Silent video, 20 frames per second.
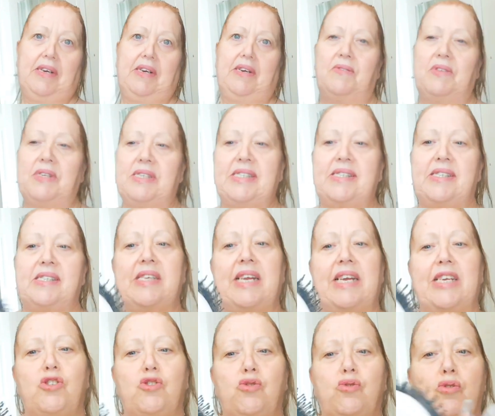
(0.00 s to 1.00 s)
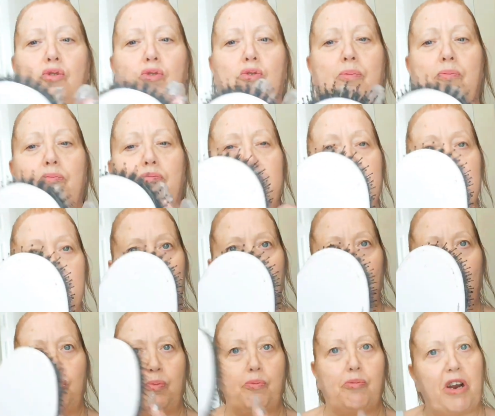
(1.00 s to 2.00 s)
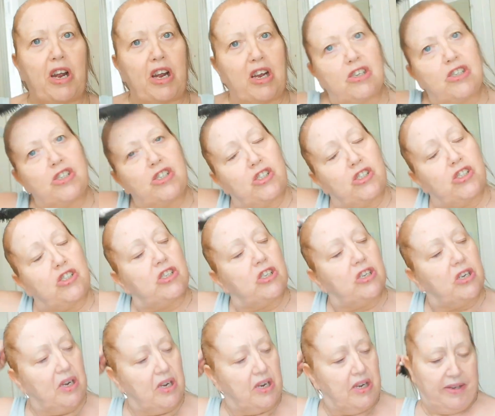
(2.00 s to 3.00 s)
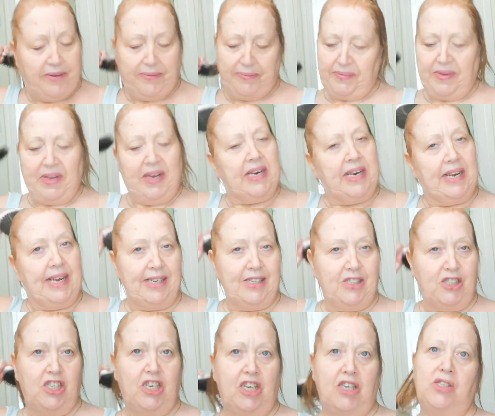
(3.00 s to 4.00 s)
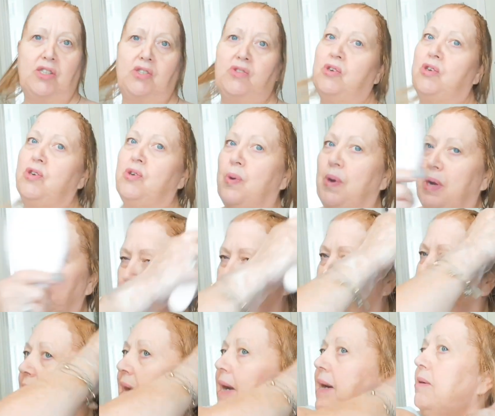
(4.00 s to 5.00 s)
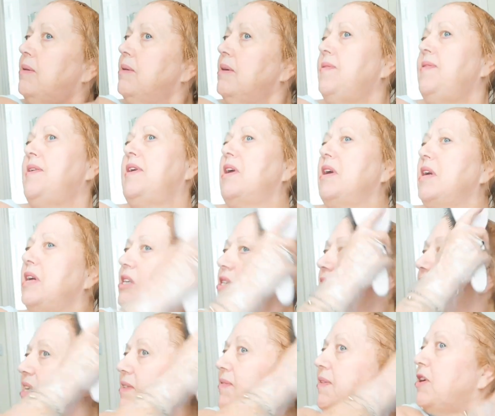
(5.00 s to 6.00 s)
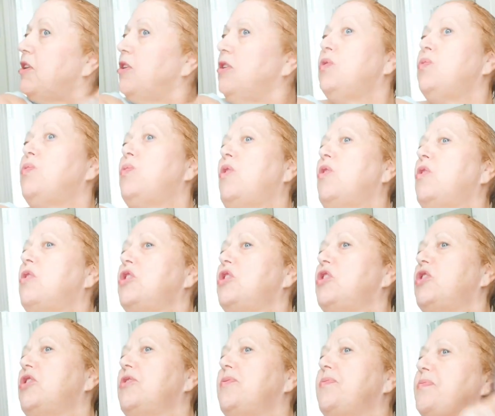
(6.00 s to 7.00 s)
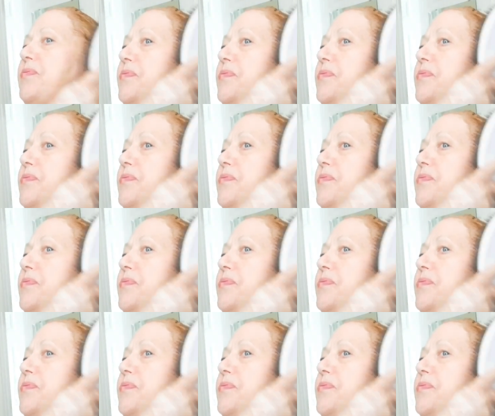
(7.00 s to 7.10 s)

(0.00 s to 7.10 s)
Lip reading: This is a natural bristle brush and it actually goes through quite well, and then I can just give it a good wash.